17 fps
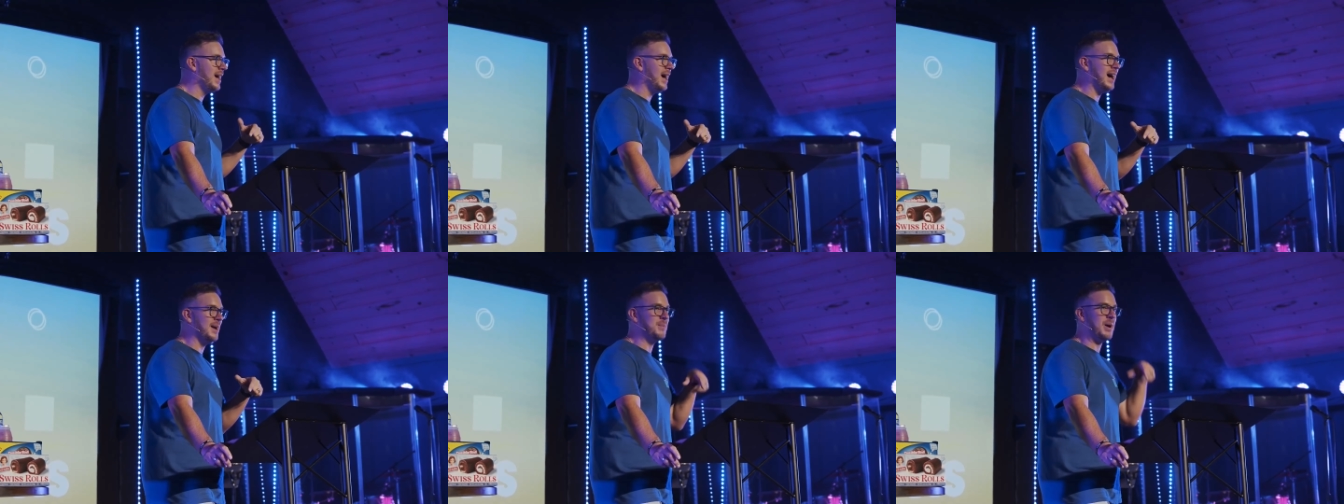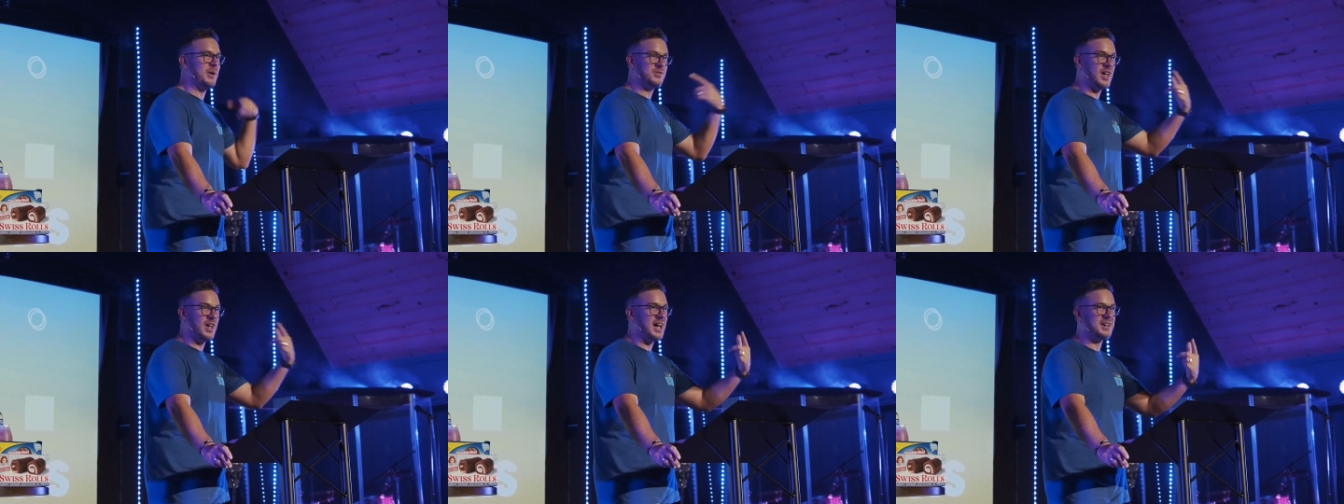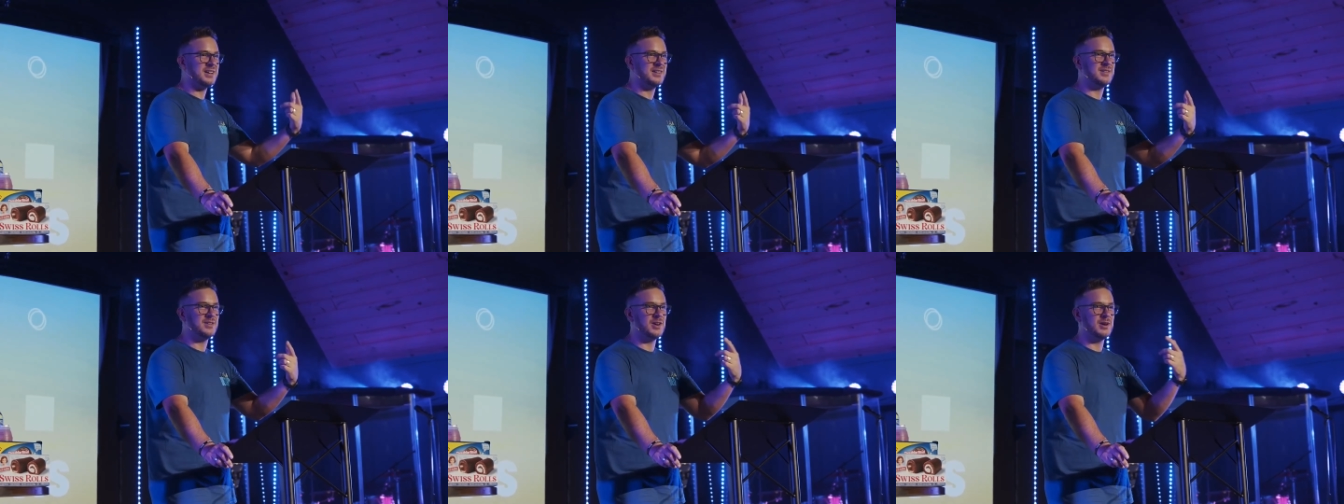um, I was
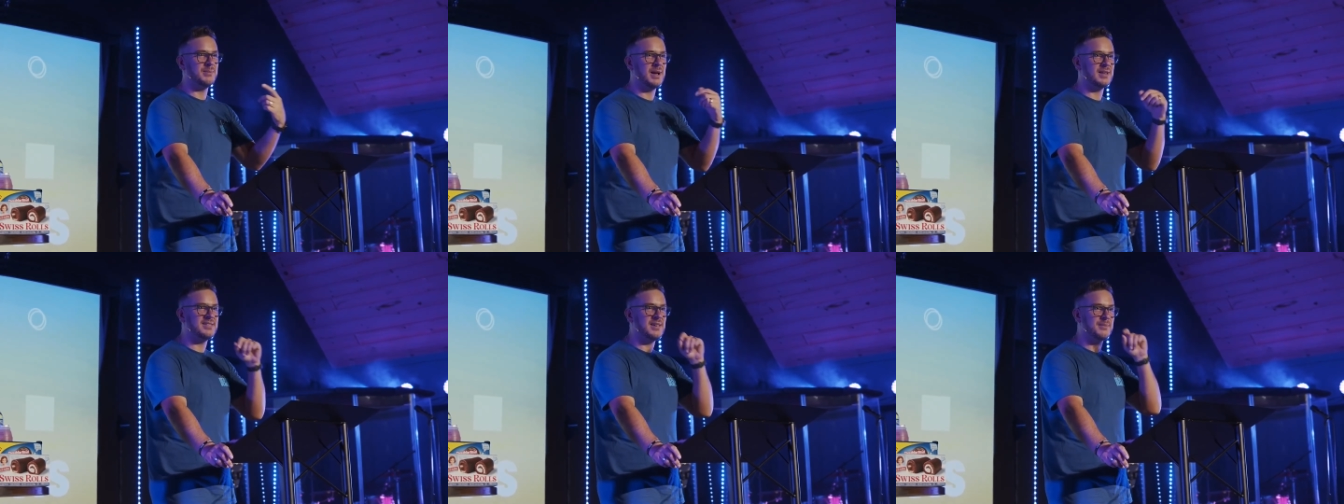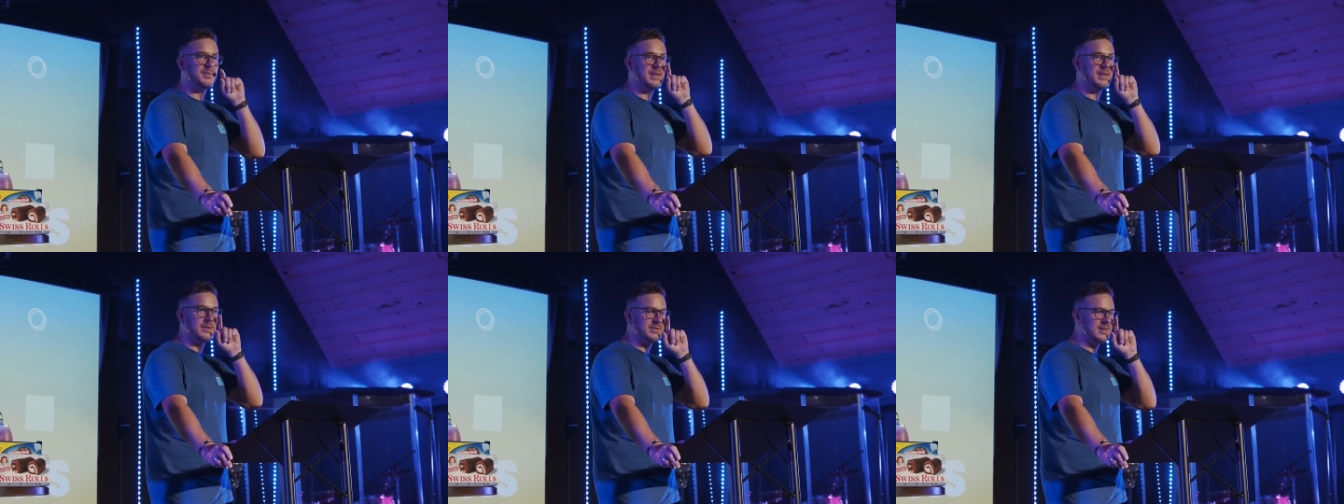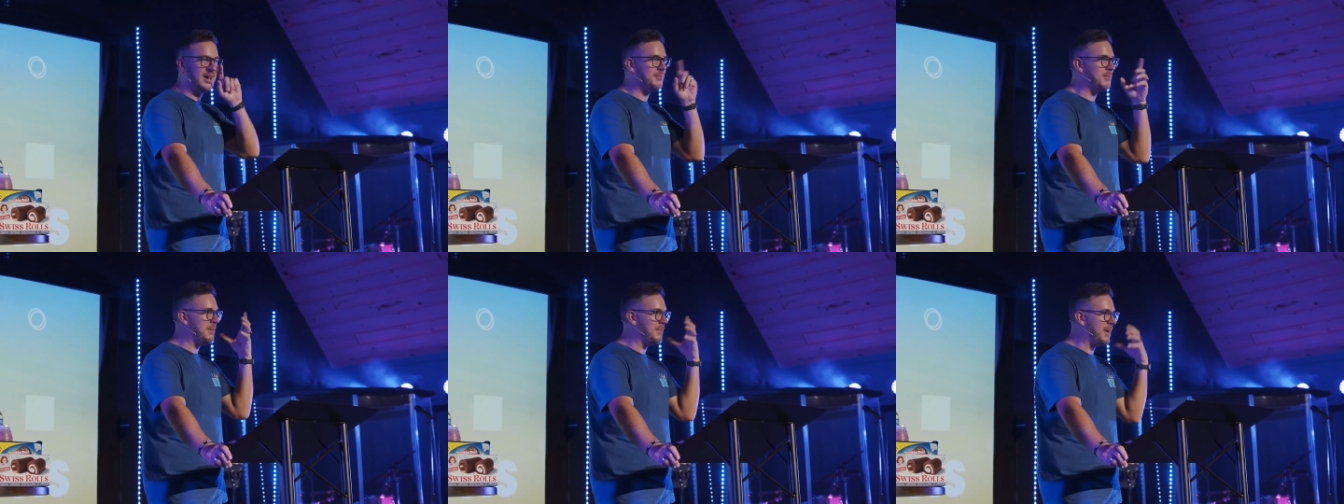talking to her about something that was
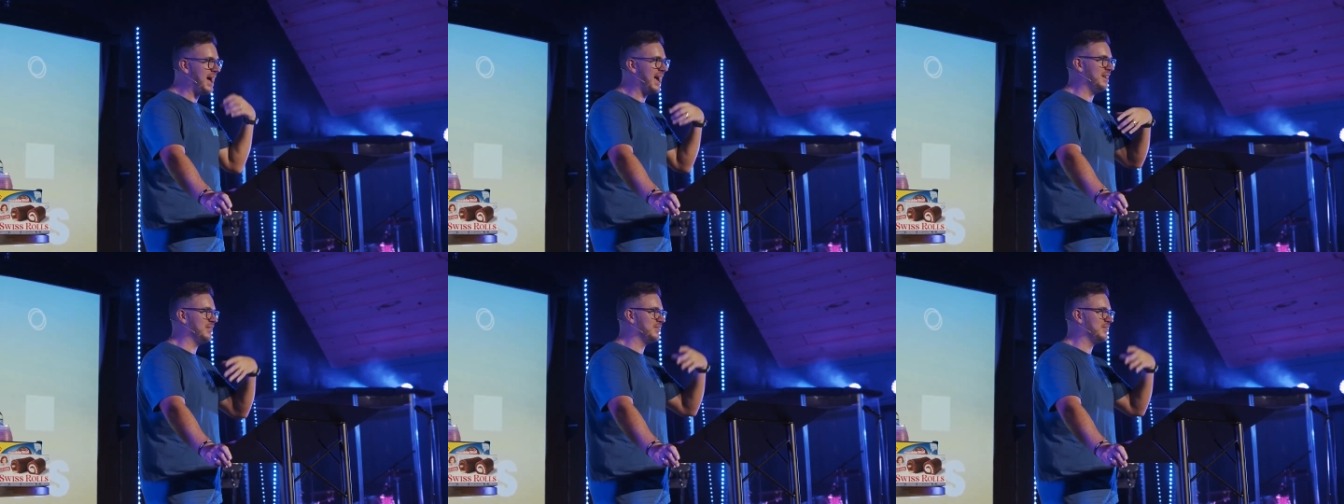on my mind.